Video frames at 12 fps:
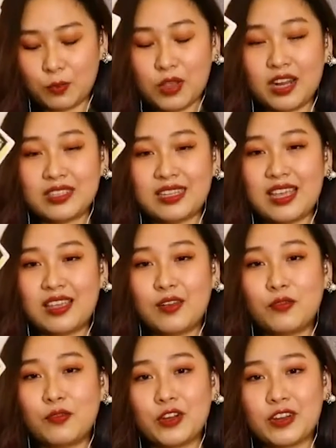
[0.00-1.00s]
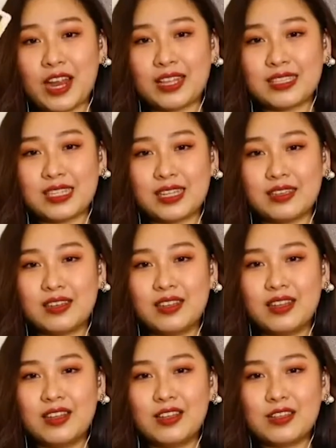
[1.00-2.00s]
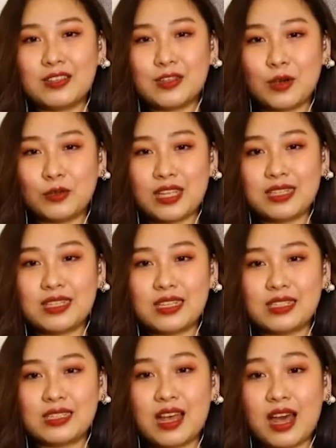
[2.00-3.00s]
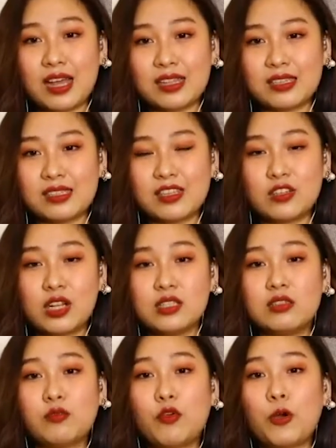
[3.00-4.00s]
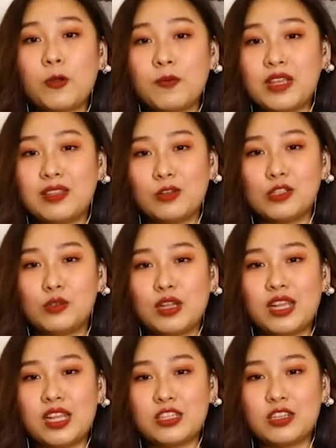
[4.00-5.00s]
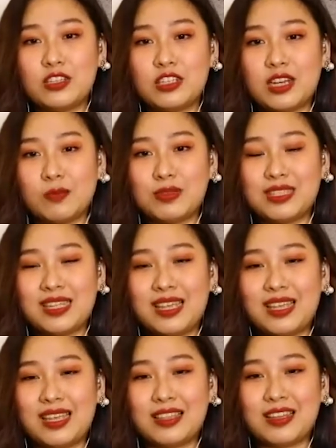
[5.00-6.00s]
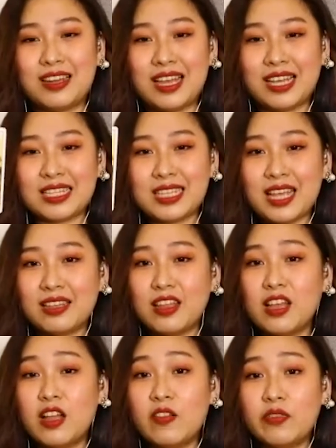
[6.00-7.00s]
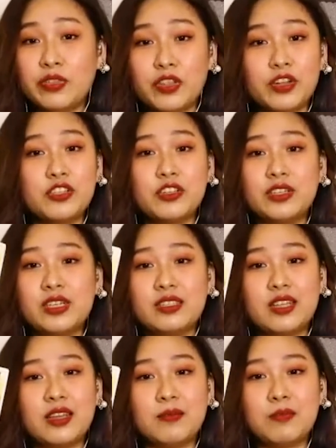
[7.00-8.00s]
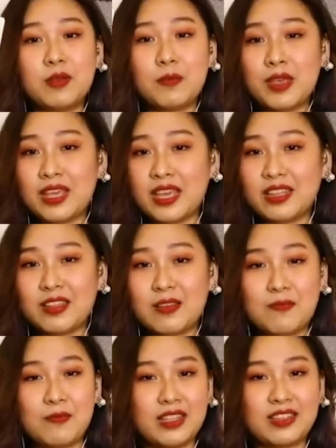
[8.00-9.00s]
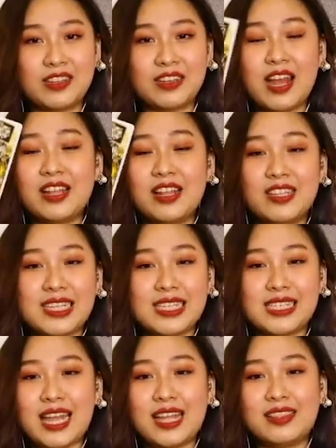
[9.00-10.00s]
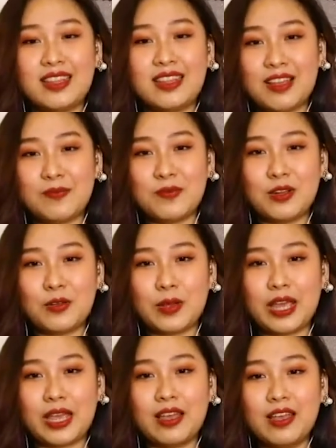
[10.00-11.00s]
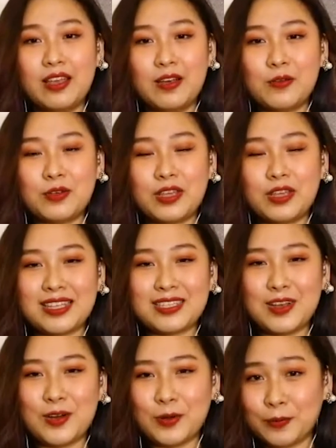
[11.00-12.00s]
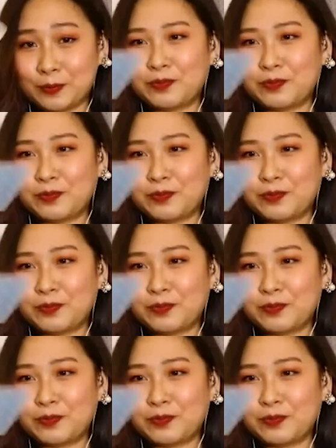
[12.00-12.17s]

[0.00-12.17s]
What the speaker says: we are taken for granted. So this is us transforming those relationships, either like I said, nurturing them, making them better, understanding them in a way. Okay, so